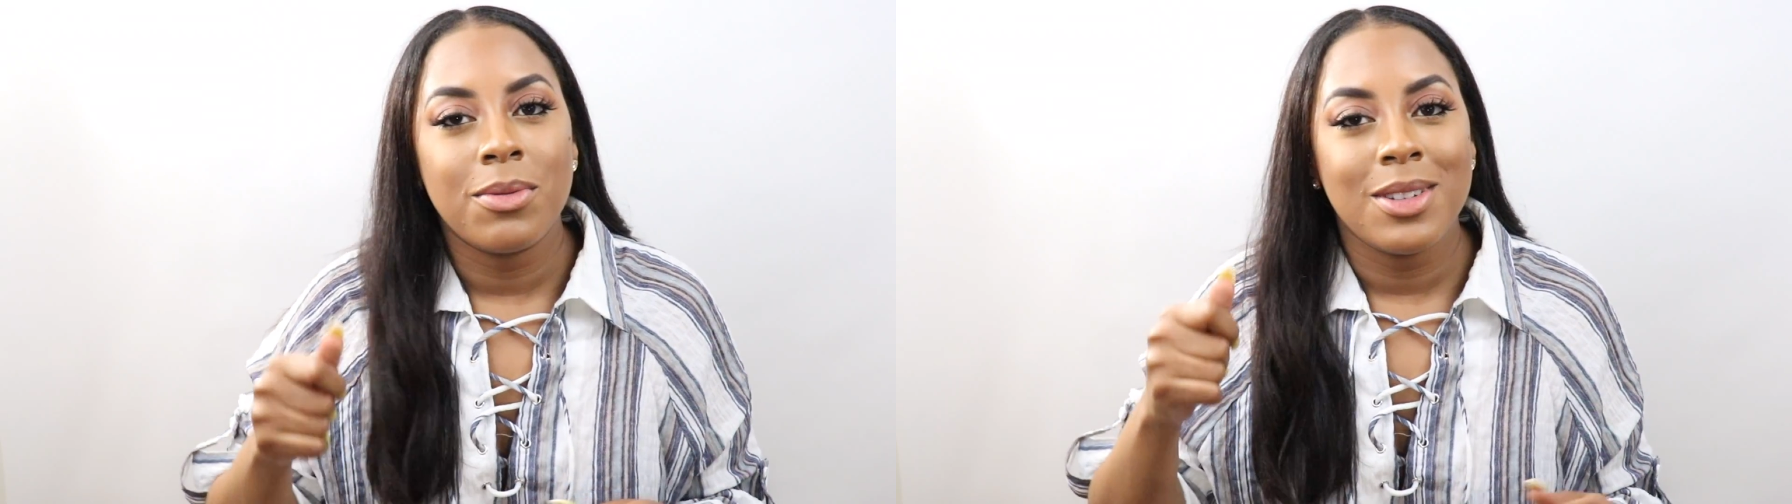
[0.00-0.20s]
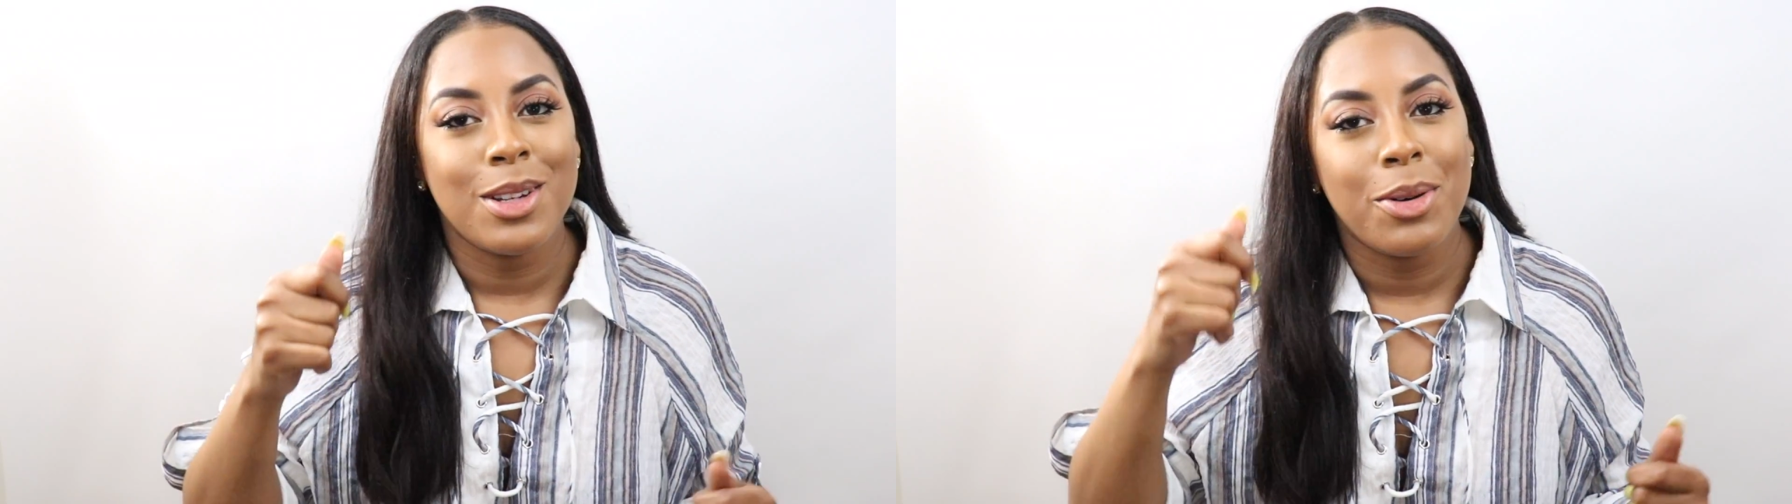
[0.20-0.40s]

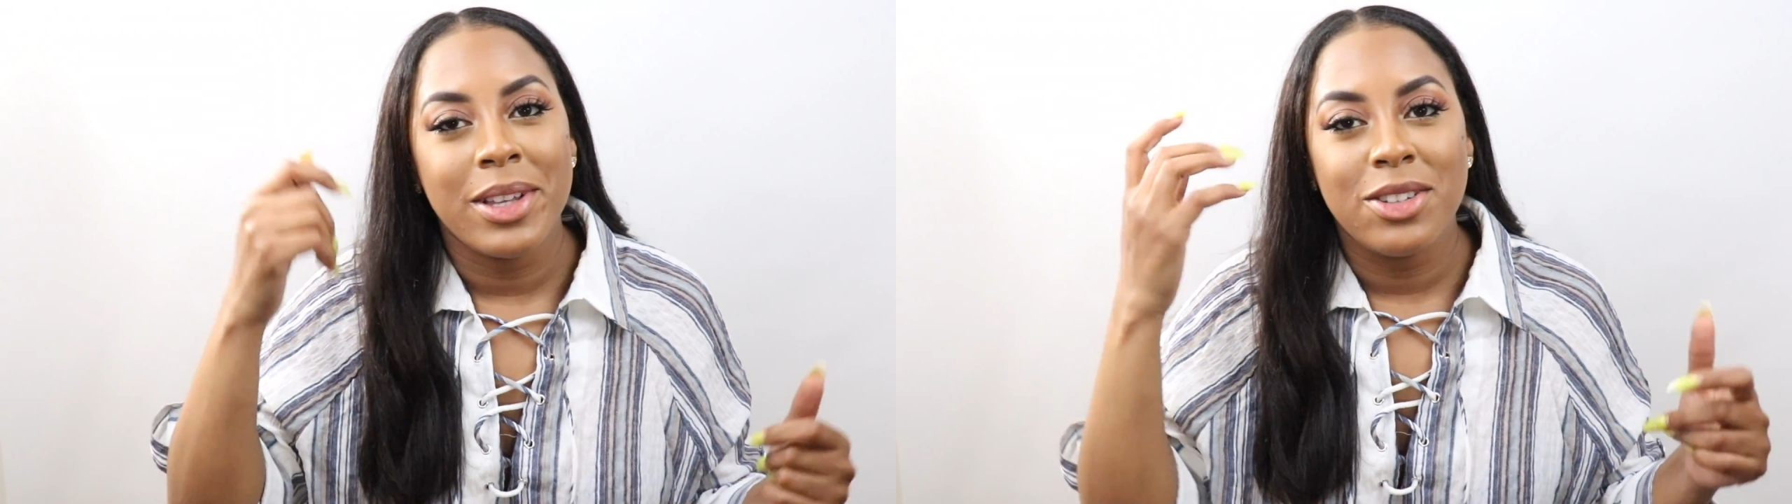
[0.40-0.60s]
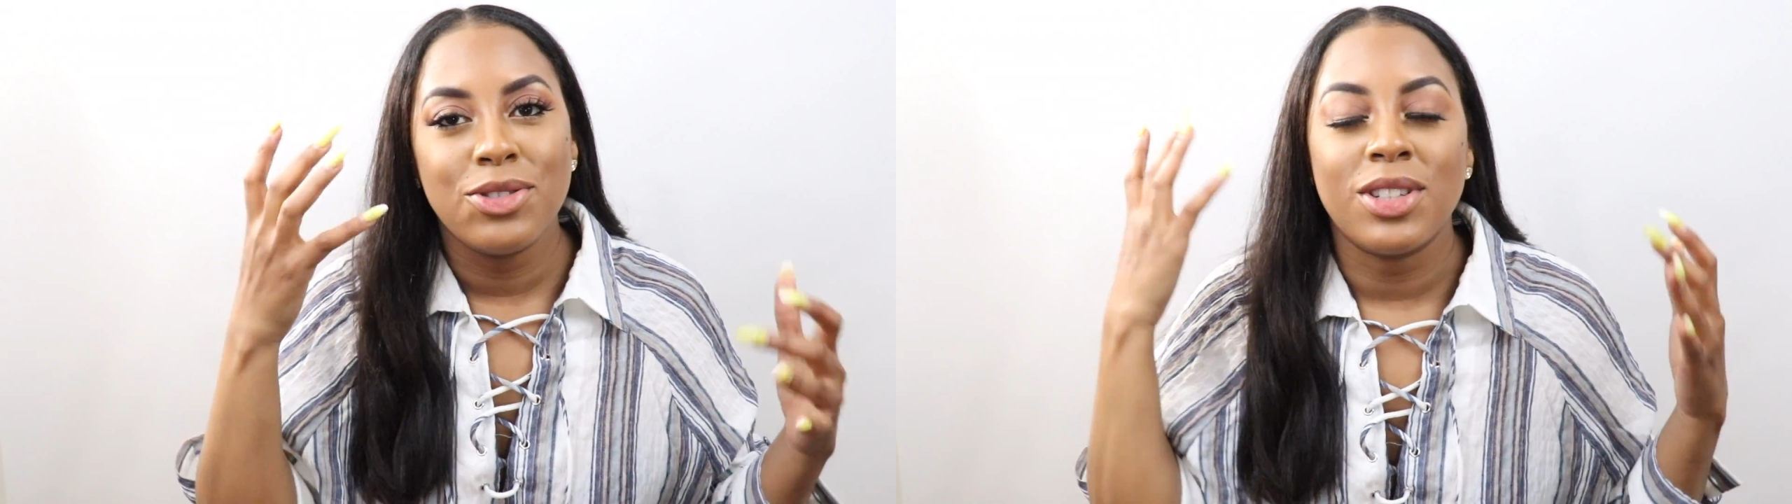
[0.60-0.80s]
you know,
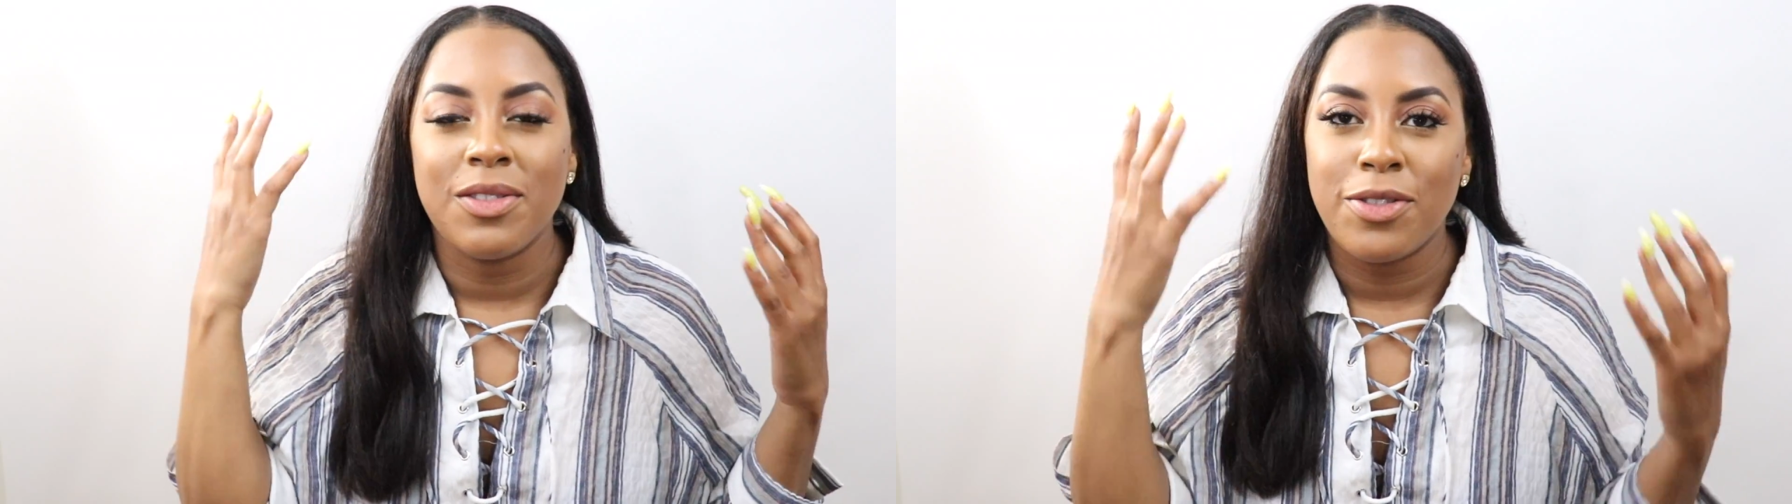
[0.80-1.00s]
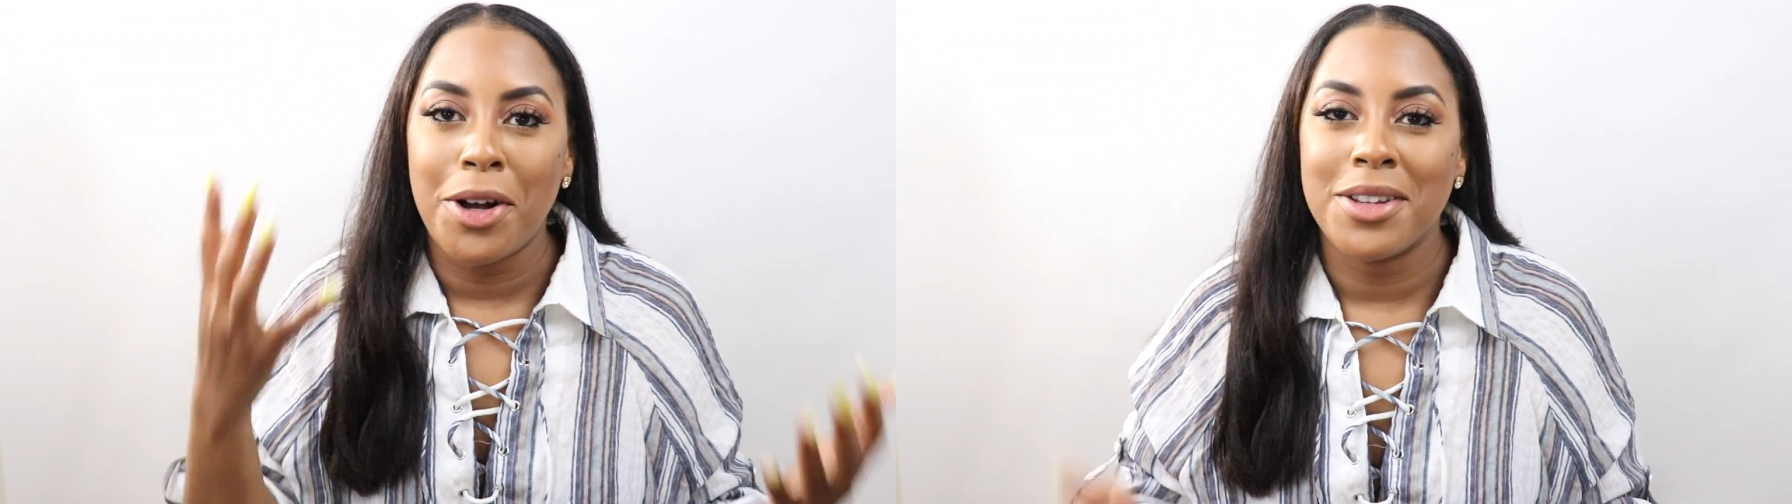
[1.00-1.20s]
it usually
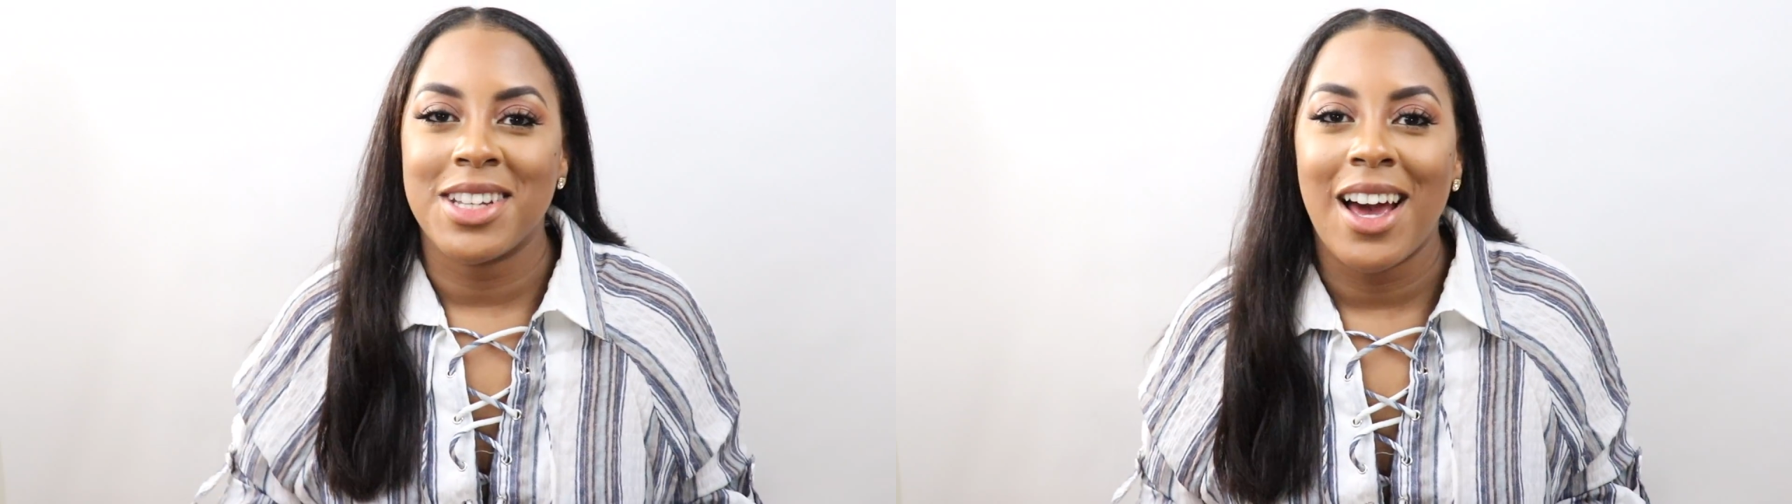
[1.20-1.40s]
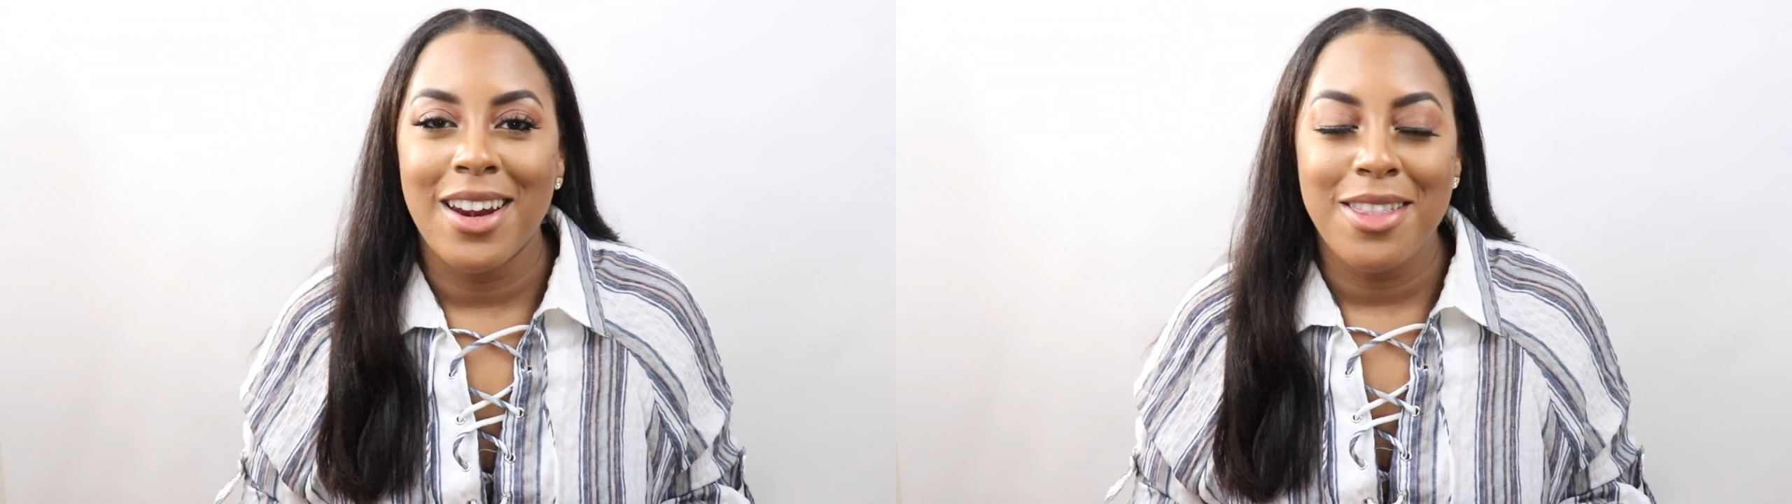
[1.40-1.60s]
falls
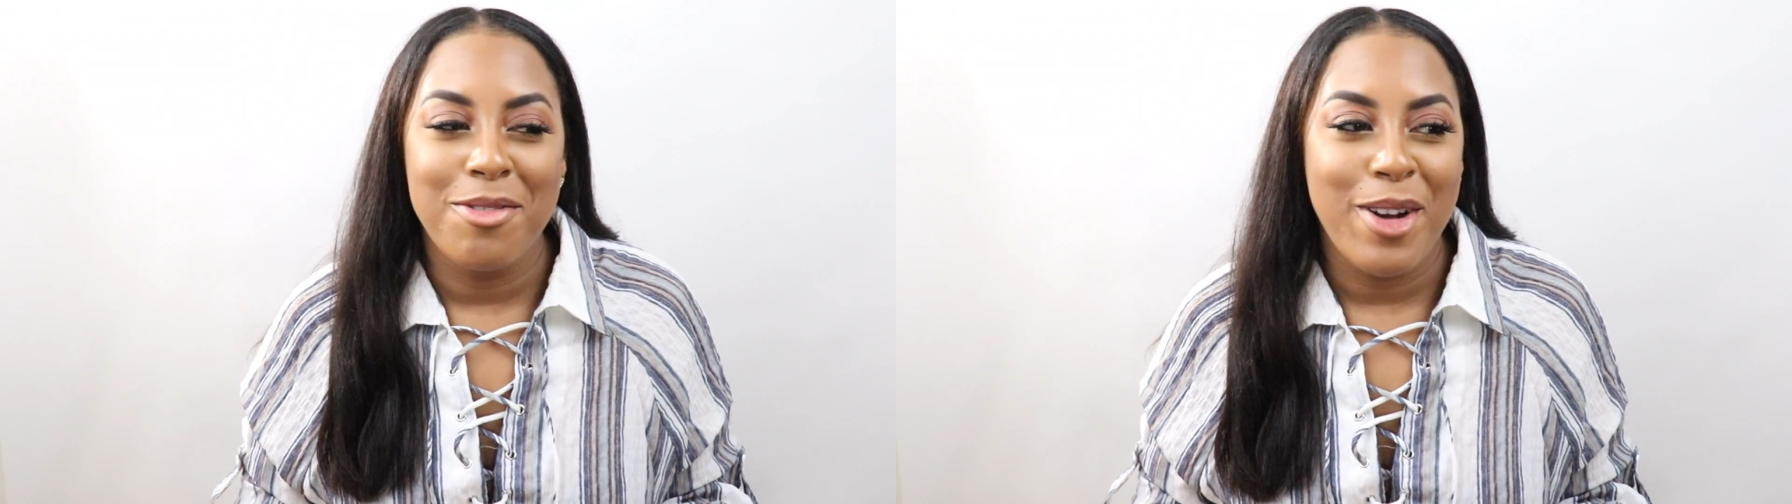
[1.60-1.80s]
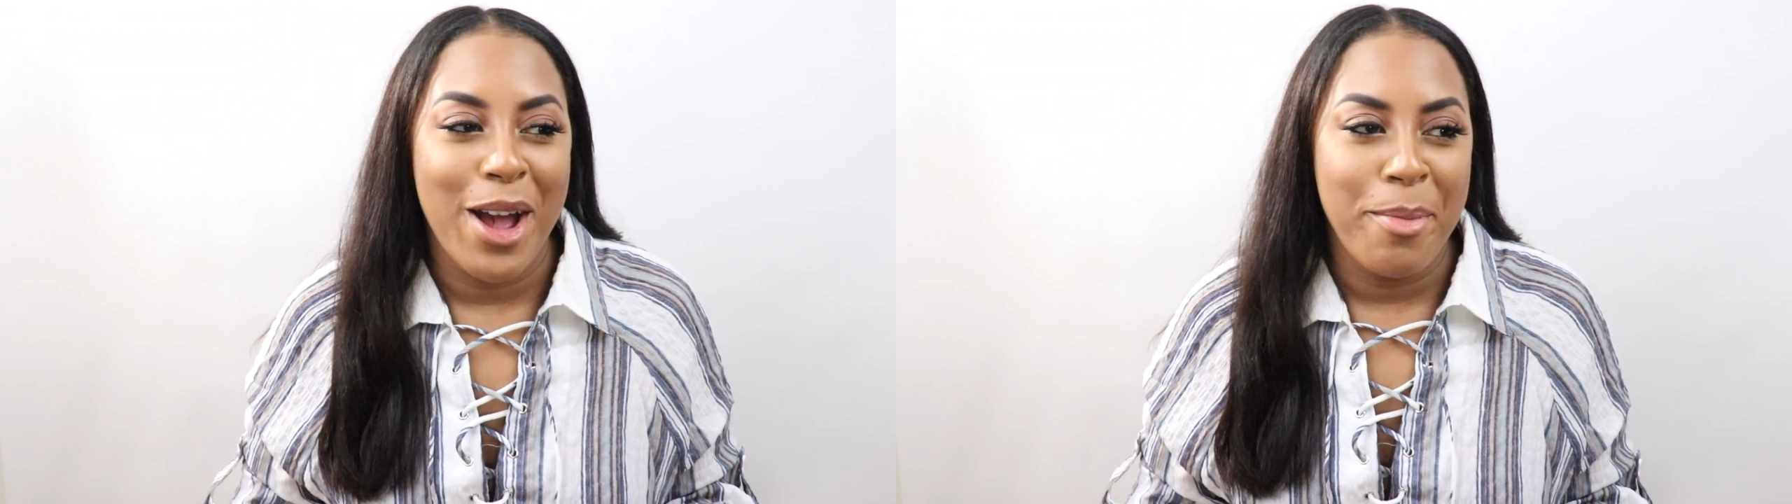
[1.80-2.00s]
out of the
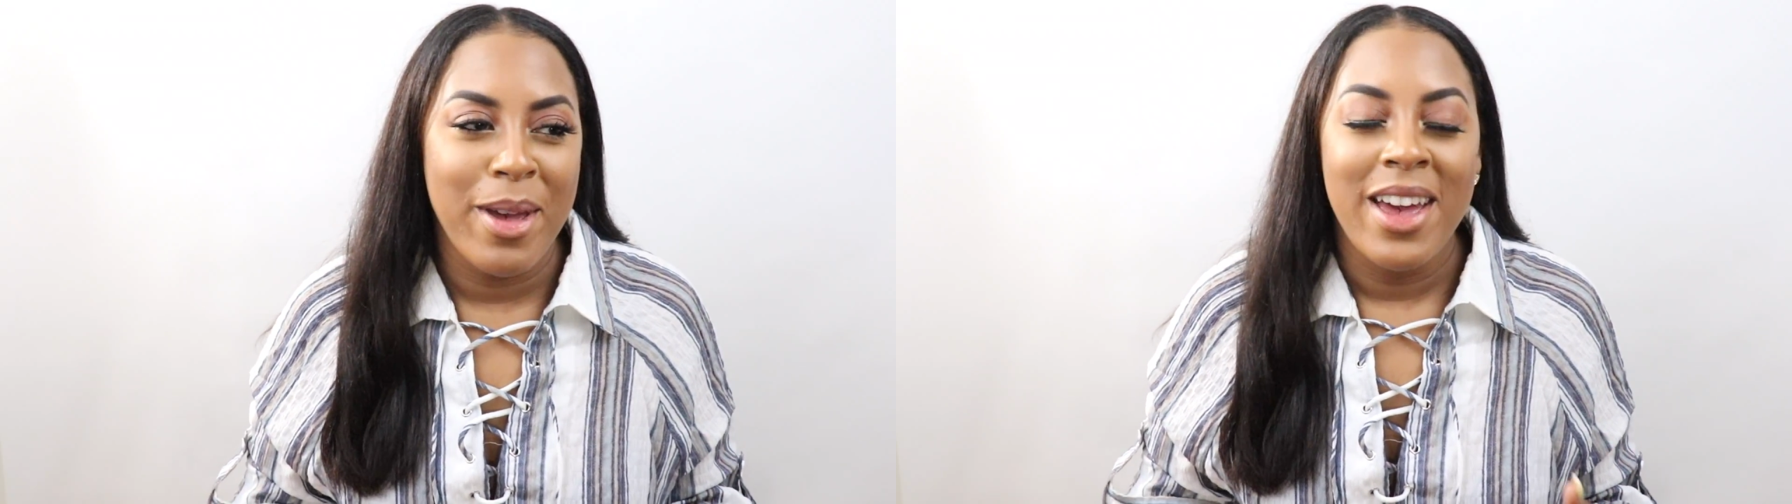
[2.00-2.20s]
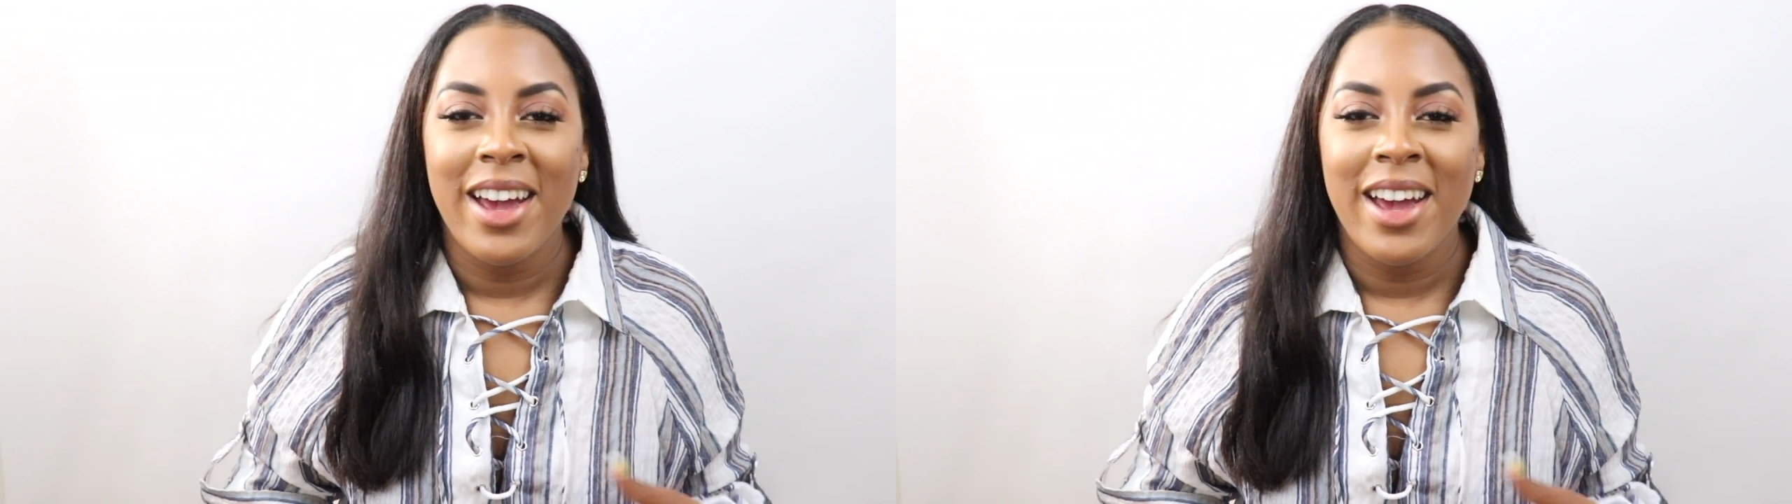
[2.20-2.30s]
wrap,